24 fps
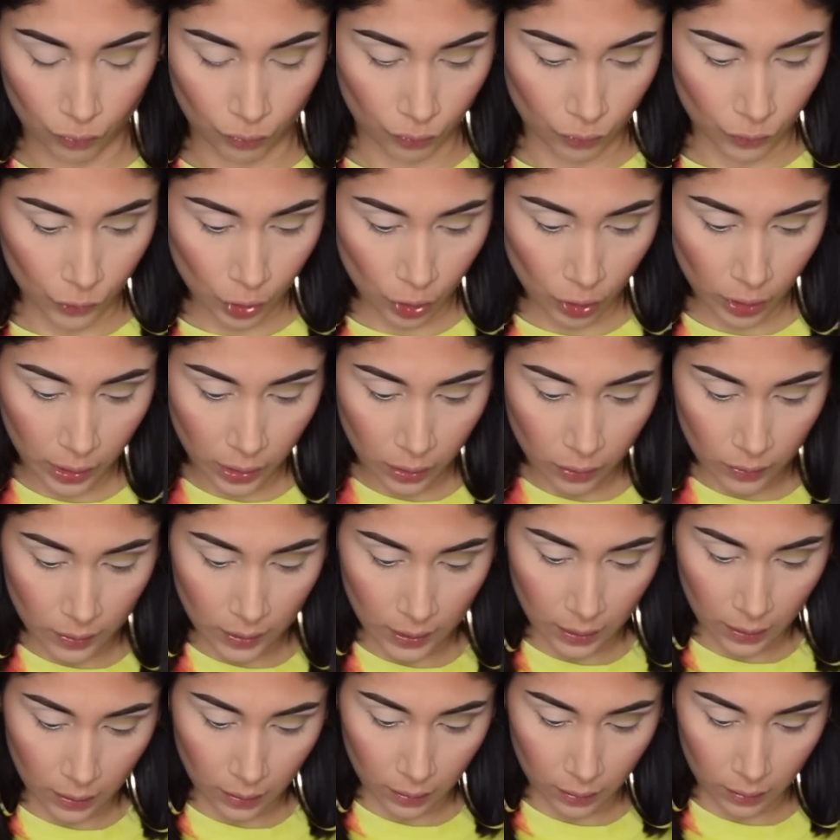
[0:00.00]
I'll try
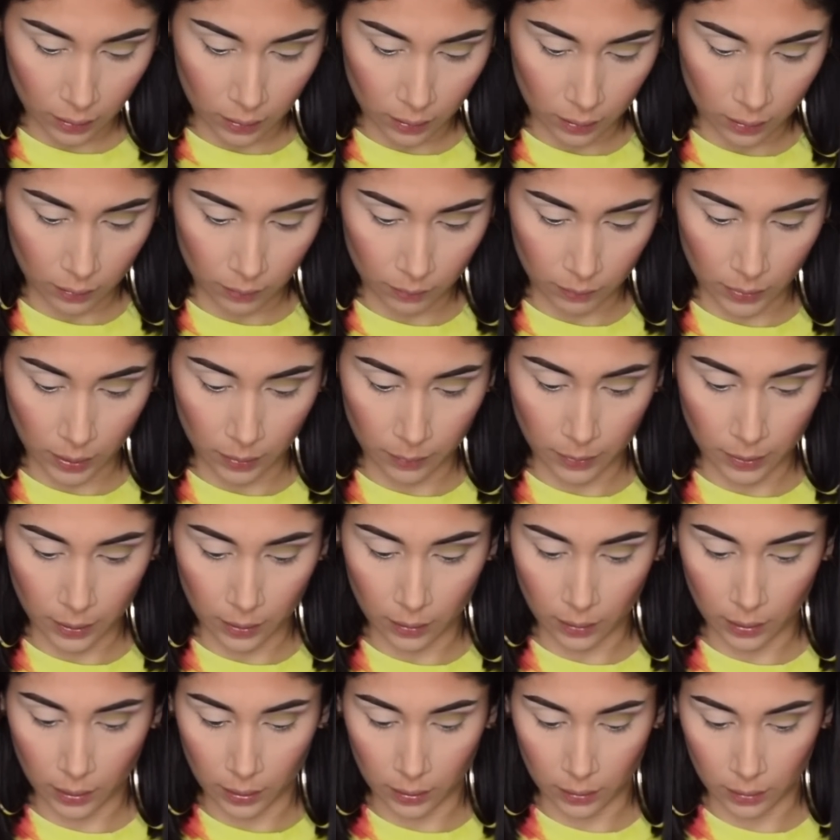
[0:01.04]
using maybe
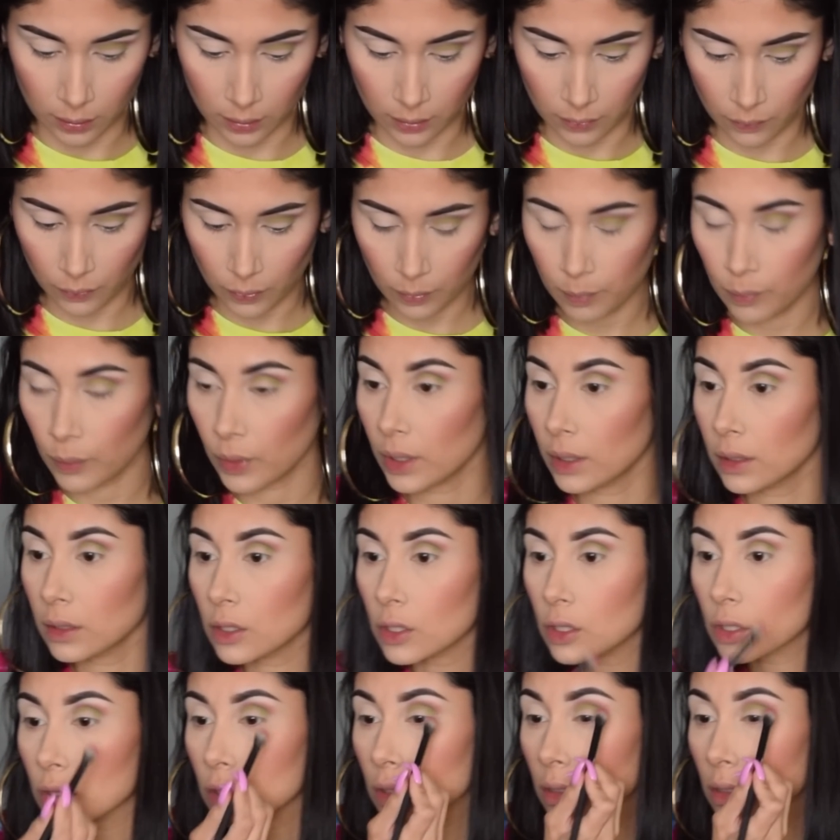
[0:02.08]
like a different brush.